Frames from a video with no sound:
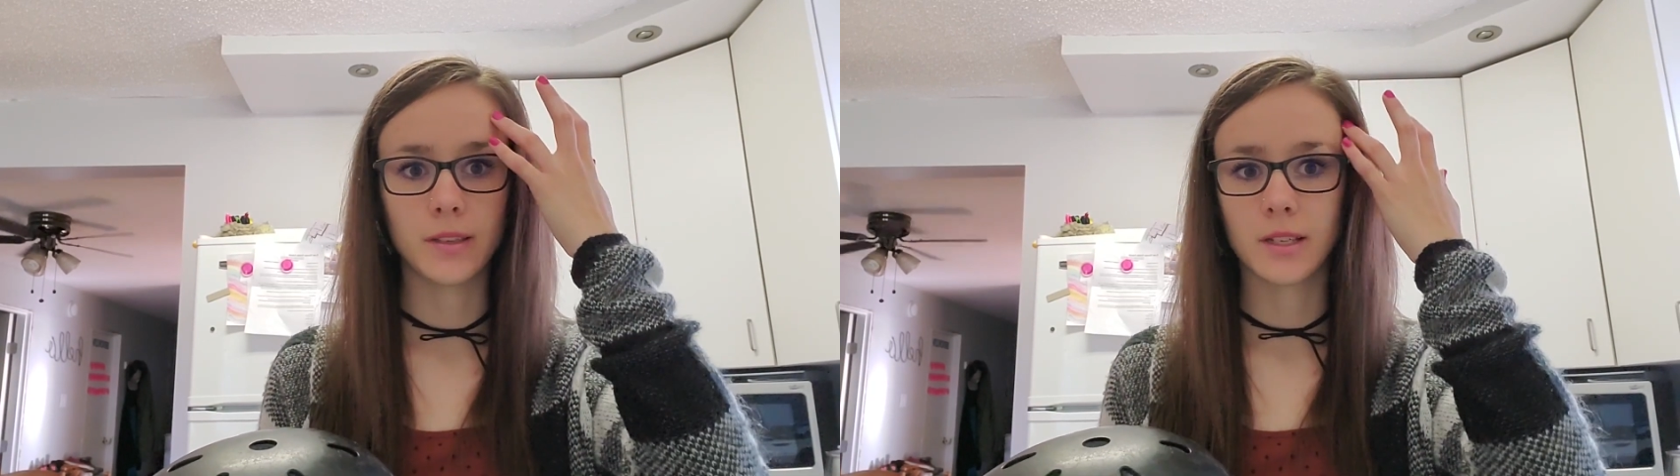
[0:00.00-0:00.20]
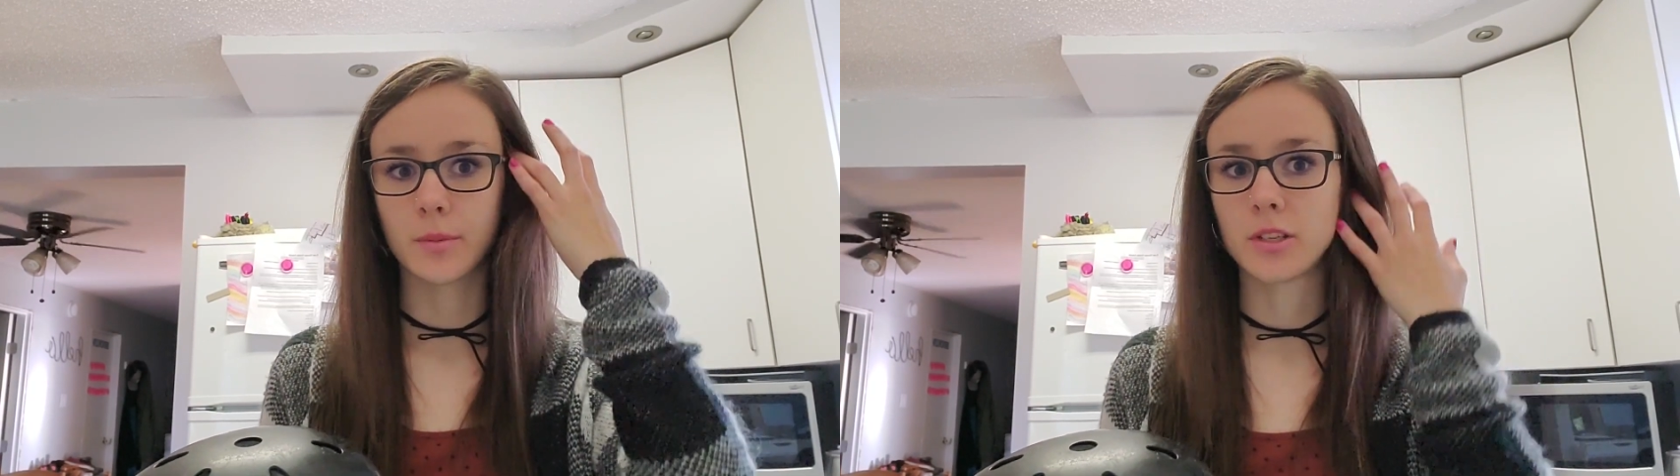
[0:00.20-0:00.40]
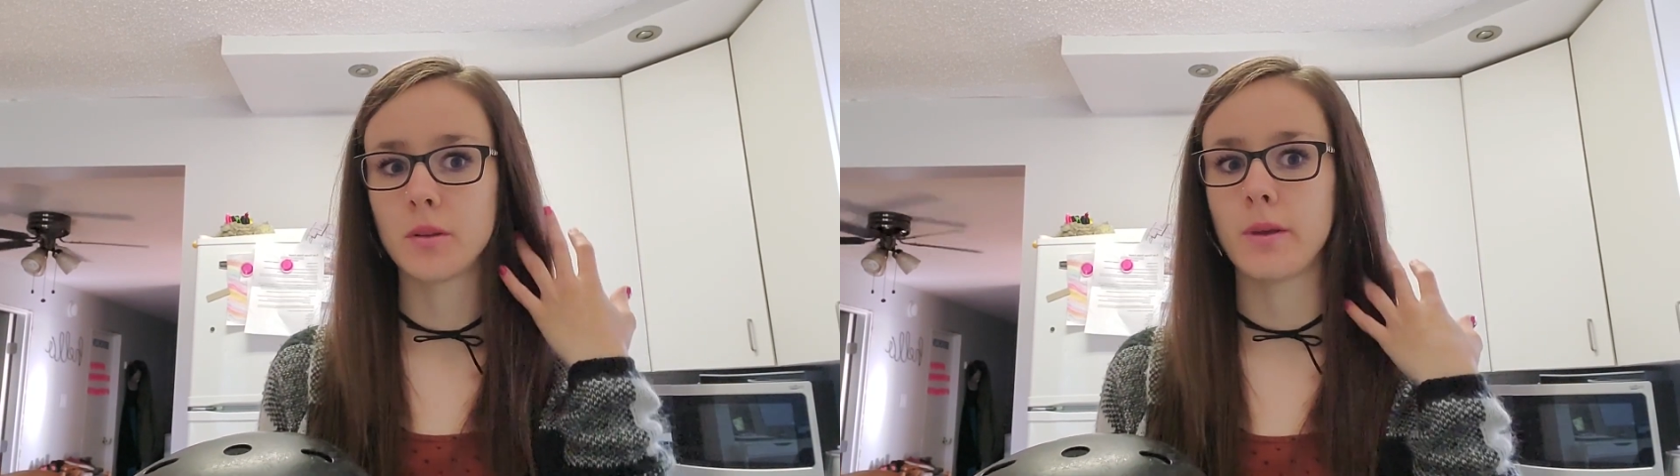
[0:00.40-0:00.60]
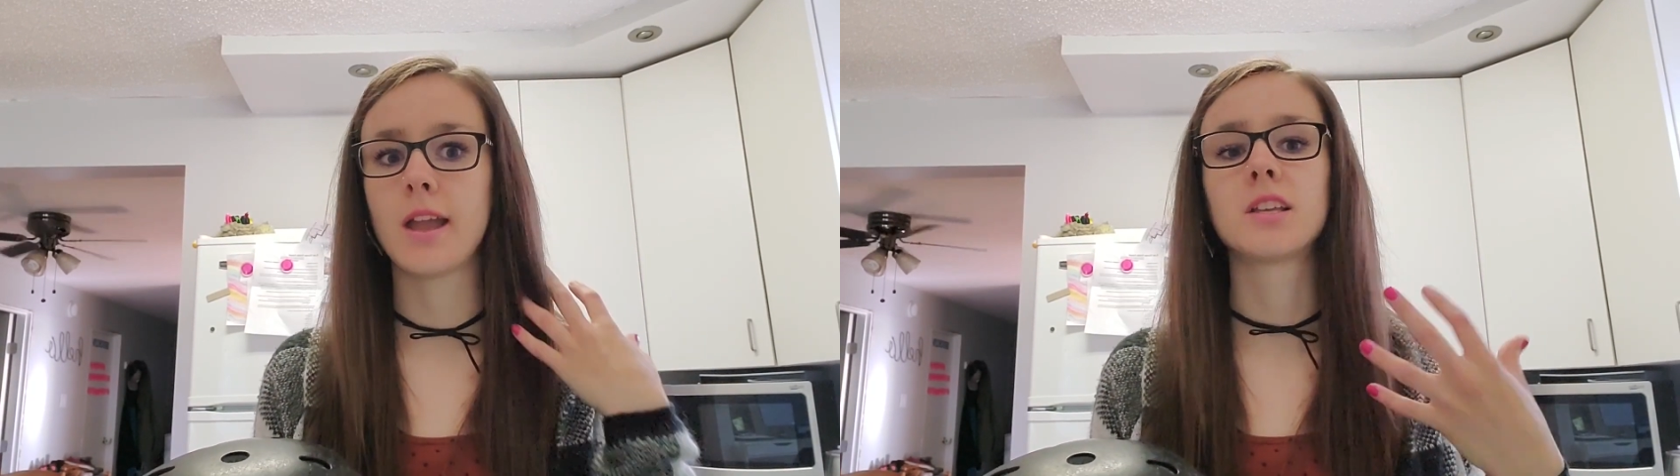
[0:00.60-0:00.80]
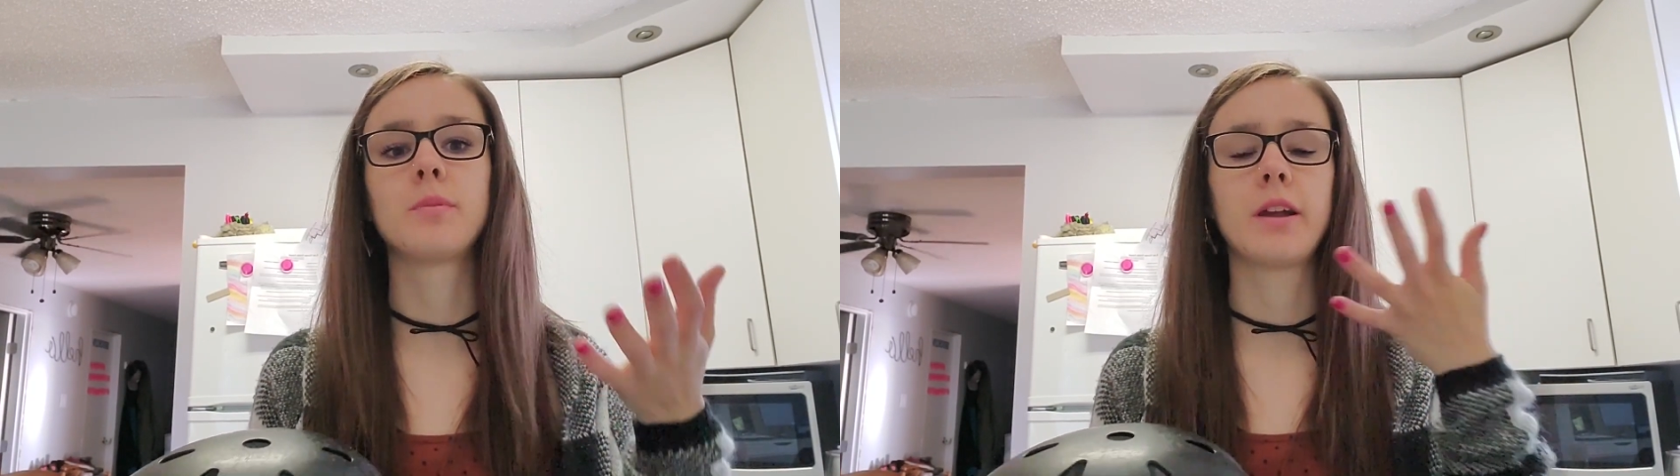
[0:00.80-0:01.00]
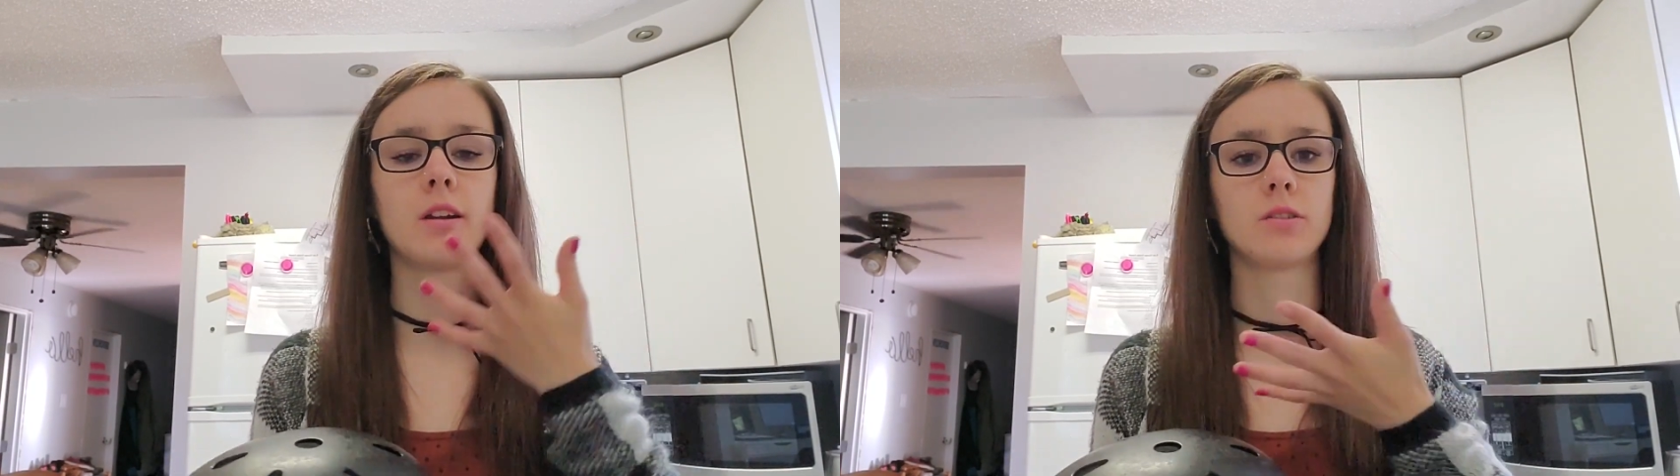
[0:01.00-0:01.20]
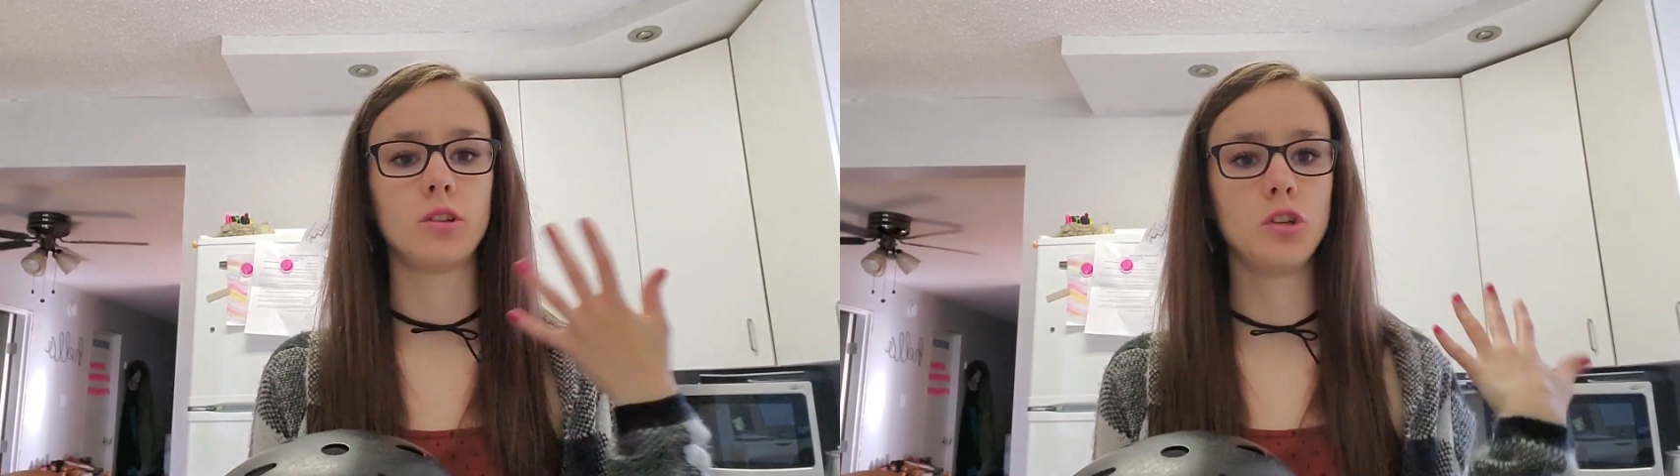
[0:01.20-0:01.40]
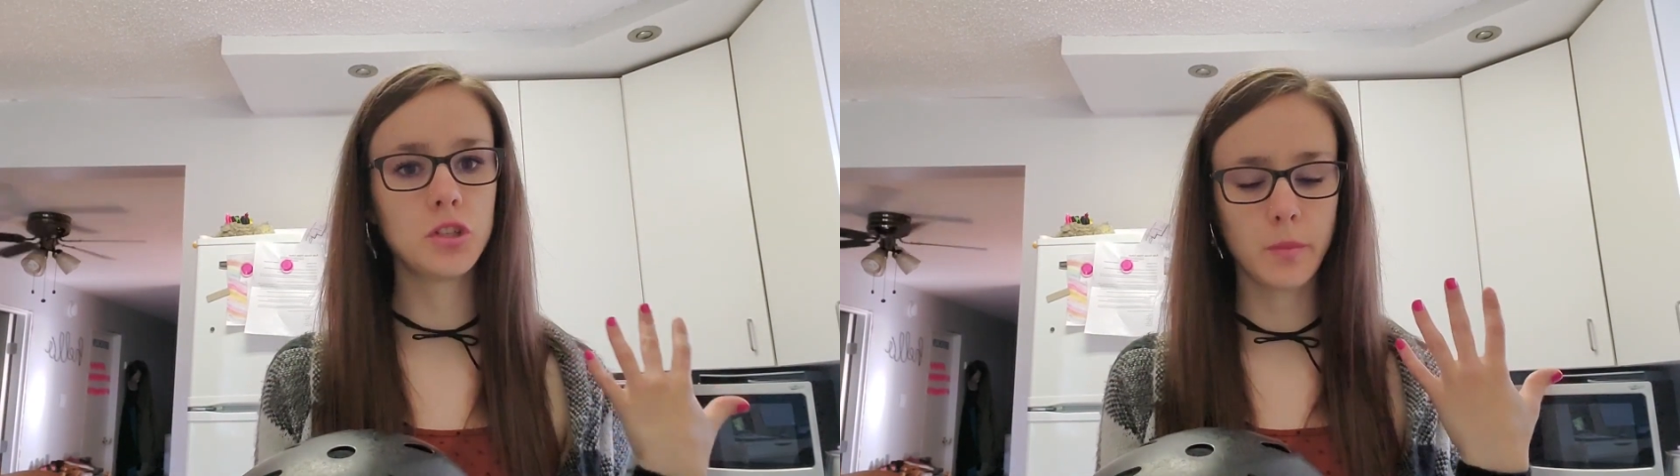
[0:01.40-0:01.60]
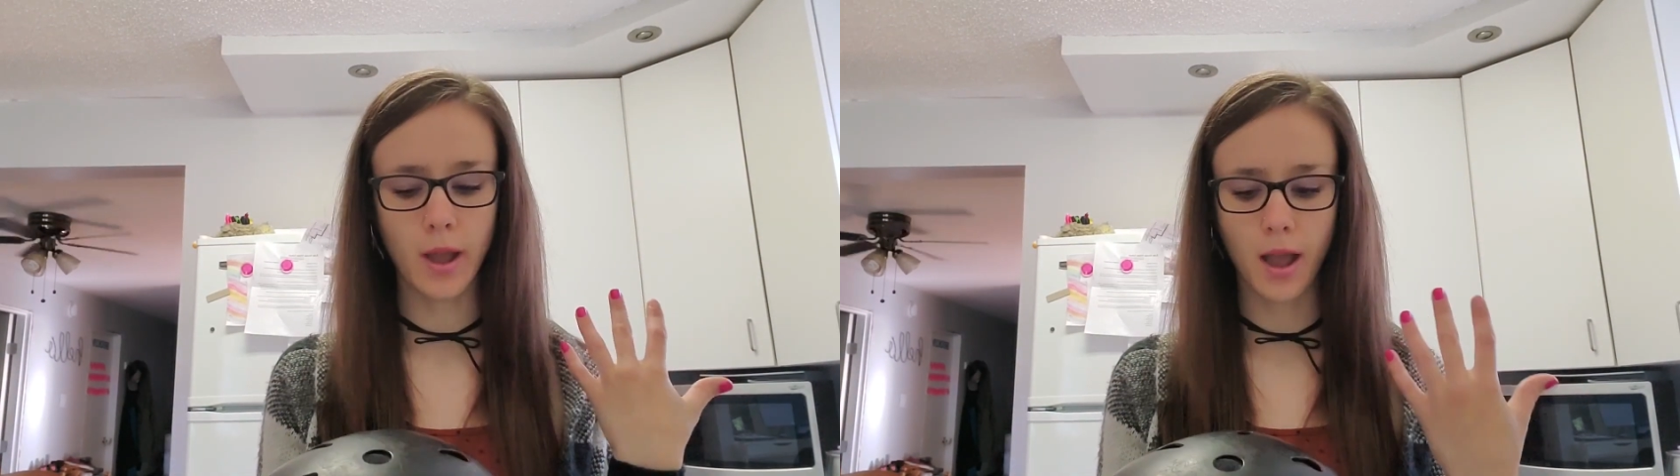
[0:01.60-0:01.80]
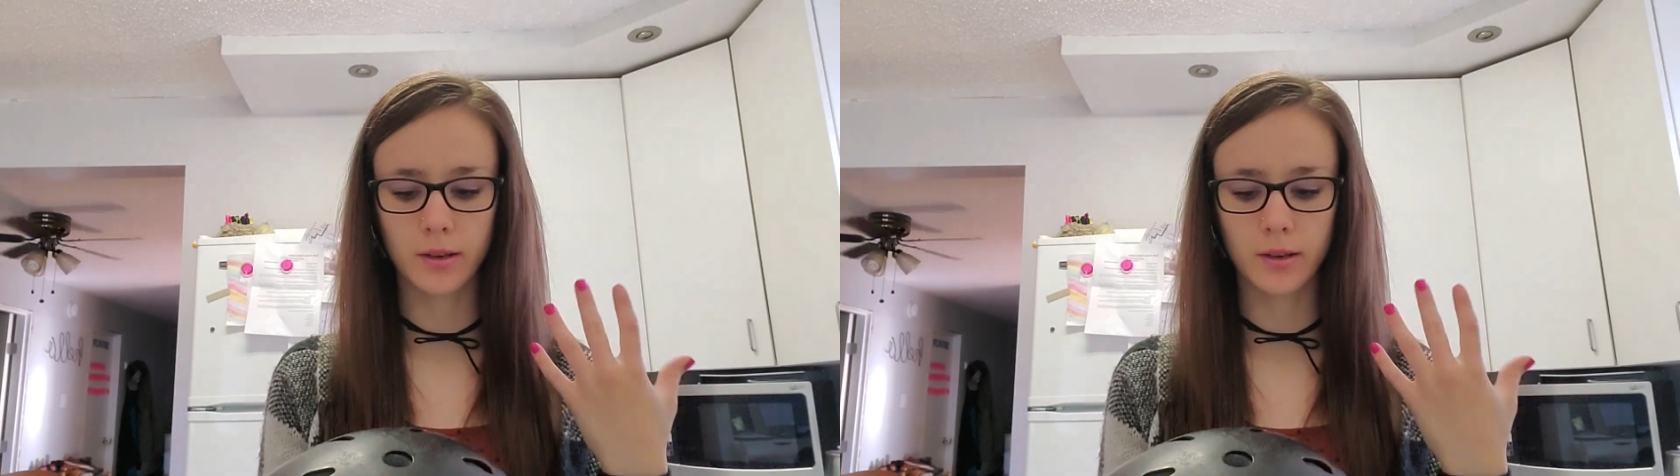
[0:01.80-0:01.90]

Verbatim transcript: especially bangs. My hair is usually back.